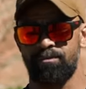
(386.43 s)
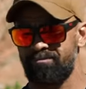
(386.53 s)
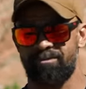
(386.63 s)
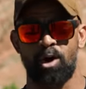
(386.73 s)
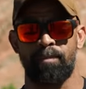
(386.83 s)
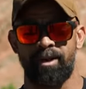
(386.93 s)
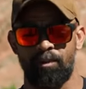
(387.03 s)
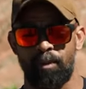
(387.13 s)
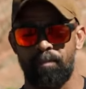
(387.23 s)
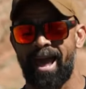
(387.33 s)
you throw him in
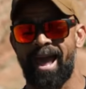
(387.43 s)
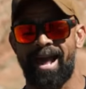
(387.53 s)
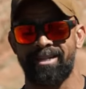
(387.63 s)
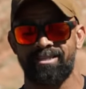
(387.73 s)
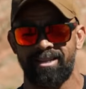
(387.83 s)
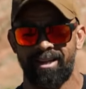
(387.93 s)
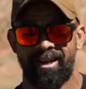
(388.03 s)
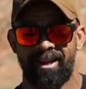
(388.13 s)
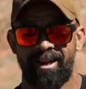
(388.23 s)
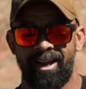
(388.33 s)
there with pads
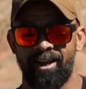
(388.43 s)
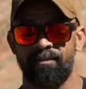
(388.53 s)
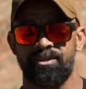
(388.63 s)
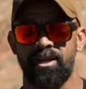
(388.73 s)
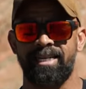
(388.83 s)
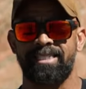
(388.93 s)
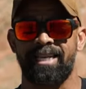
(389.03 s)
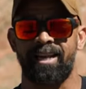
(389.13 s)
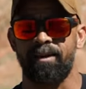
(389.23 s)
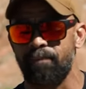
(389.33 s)
and all of a sudden he's
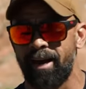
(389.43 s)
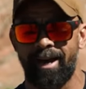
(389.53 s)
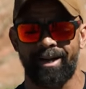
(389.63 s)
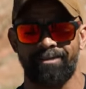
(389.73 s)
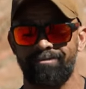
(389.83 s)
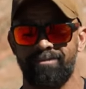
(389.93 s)
getting hit by